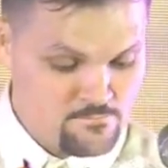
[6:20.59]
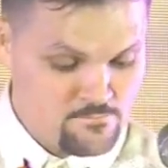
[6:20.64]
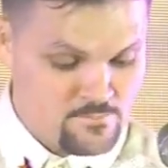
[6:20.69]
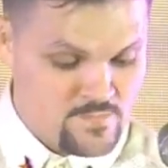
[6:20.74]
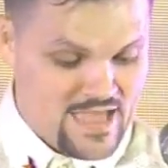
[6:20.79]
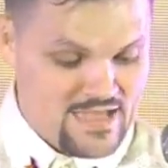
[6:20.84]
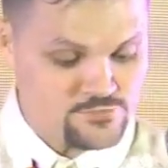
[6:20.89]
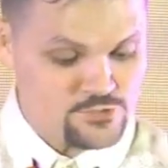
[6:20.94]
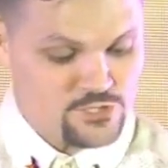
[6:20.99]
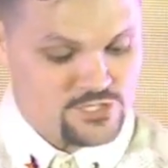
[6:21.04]

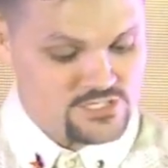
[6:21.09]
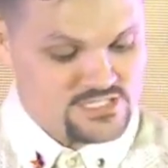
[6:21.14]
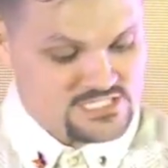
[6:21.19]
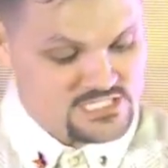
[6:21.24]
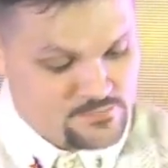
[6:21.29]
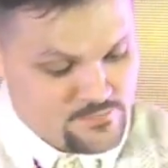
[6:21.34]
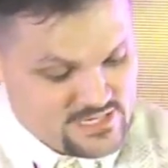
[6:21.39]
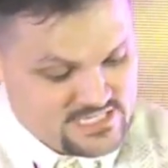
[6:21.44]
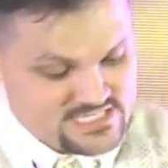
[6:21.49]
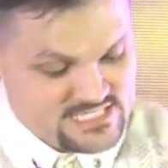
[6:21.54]
after he
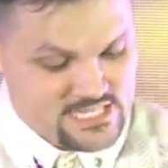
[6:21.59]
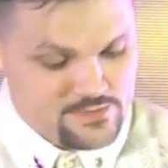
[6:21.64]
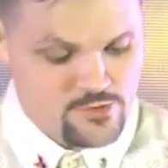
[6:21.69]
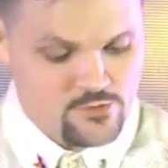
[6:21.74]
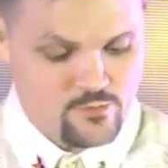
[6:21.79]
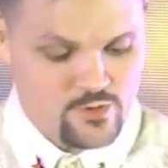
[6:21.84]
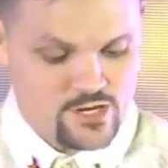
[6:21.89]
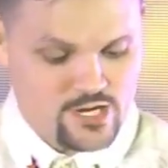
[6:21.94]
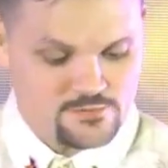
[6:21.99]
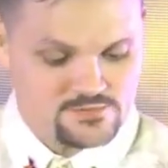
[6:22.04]
dismissed them, he
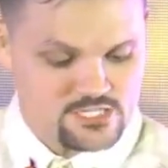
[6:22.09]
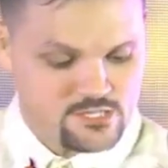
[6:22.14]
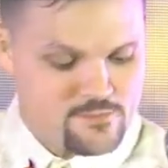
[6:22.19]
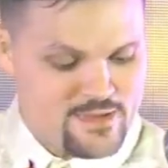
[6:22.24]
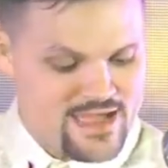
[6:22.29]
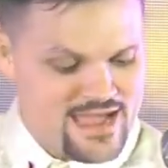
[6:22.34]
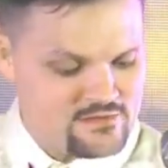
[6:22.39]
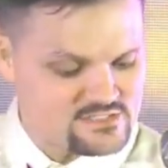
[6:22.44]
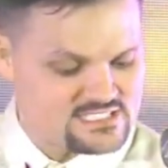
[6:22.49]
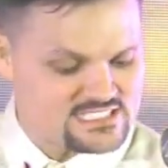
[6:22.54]
went up to the
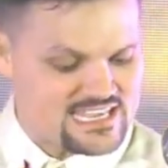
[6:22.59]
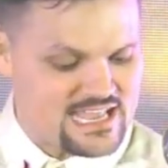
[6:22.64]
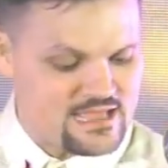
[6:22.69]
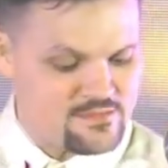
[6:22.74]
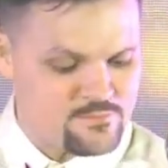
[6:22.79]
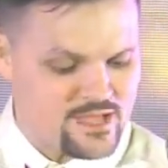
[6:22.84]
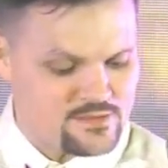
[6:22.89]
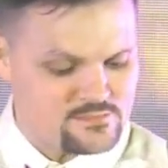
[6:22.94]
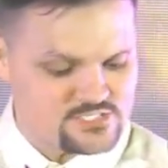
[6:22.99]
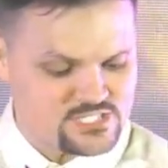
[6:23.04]
mountainside
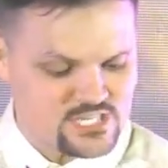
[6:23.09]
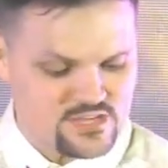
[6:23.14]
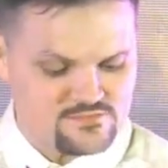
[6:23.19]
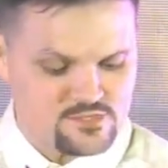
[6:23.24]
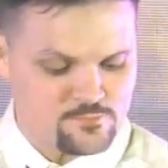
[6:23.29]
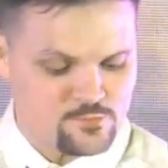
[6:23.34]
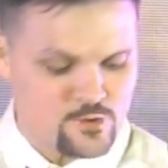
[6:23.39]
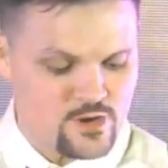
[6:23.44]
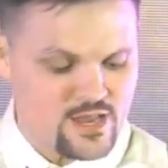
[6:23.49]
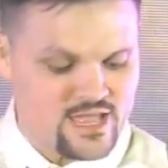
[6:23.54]
by himself to
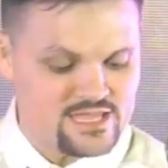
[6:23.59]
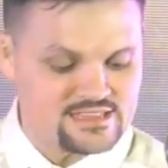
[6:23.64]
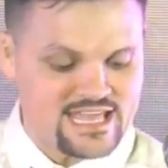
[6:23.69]
pray.